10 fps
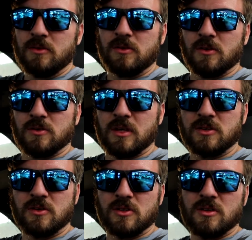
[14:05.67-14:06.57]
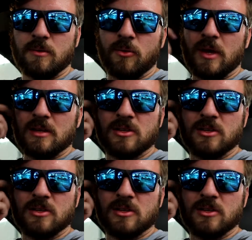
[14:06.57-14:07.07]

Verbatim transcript: So slicks are just going to be waiting